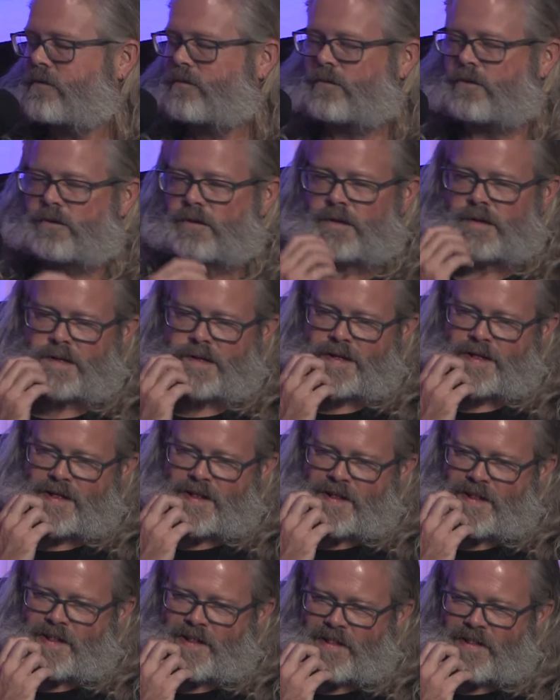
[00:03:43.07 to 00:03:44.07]
Incredible.
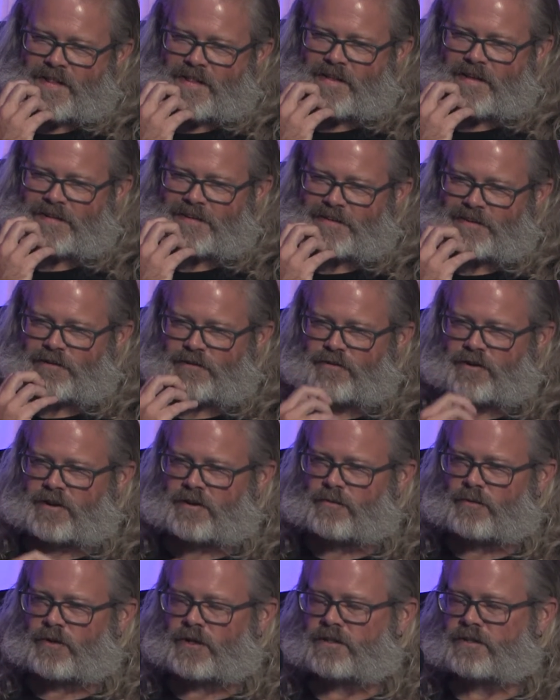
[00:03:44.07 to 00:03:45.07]
That's
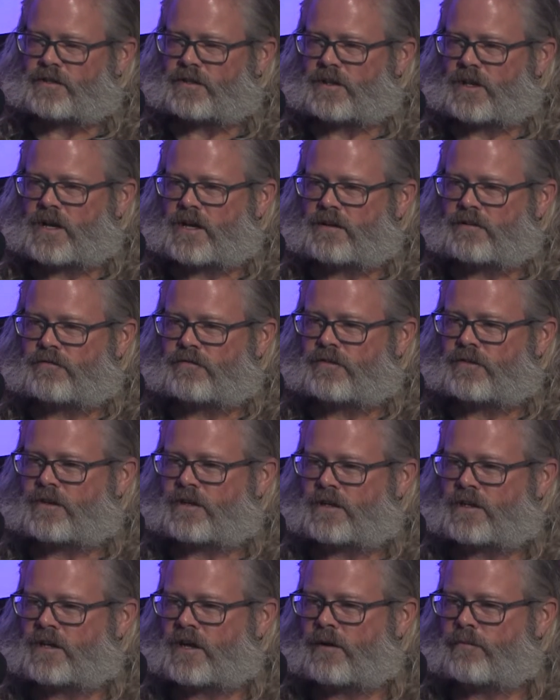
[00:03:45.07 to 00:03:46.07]
incredible. That's a lot
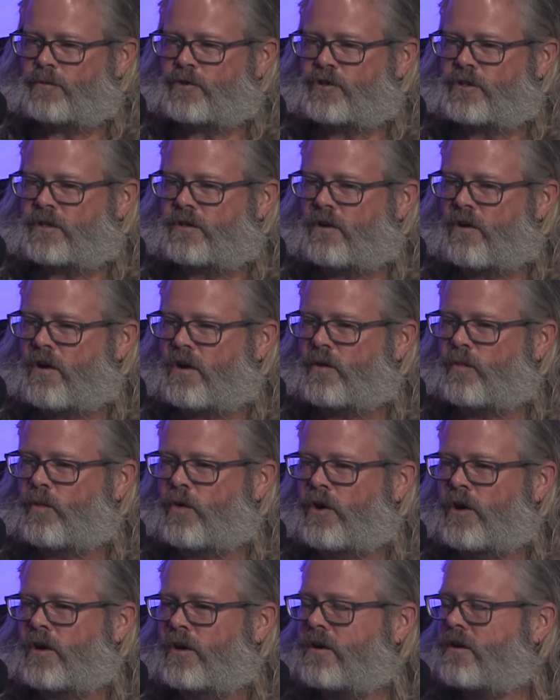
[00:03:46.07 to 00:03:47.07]
of gumption, hard
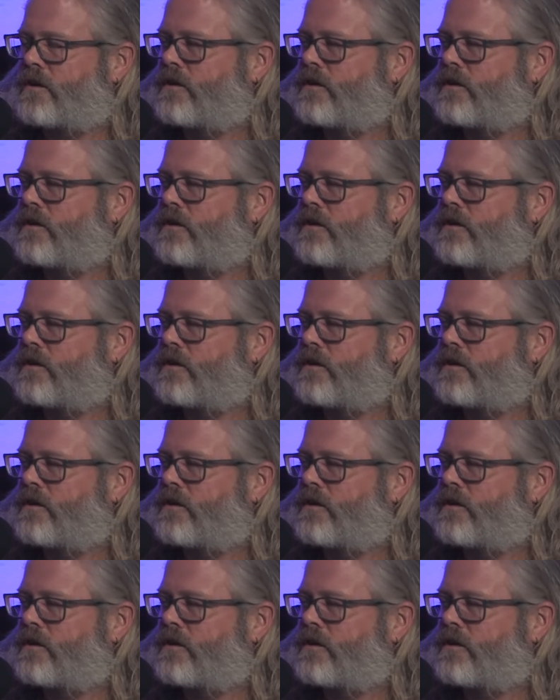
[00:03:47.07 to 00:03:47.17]
work,